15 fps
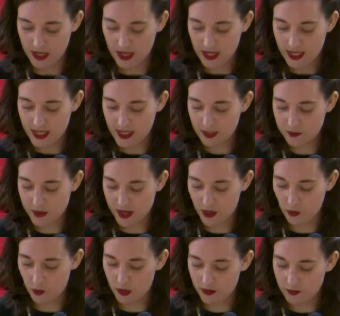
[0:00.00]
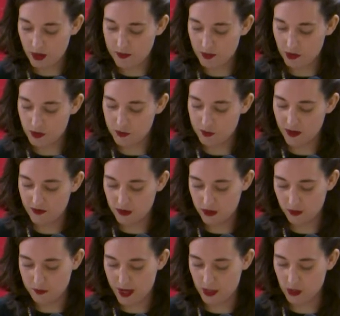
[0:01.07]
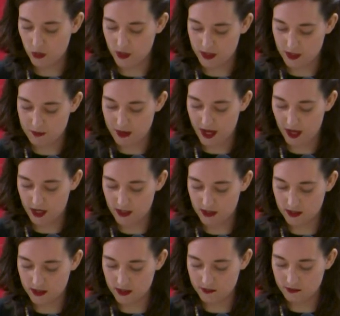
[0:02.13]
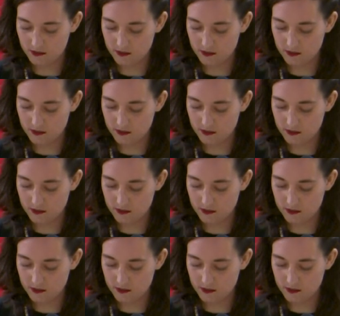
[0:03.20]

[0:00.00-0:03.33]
He has been one of my most pivotal mentors at Marist.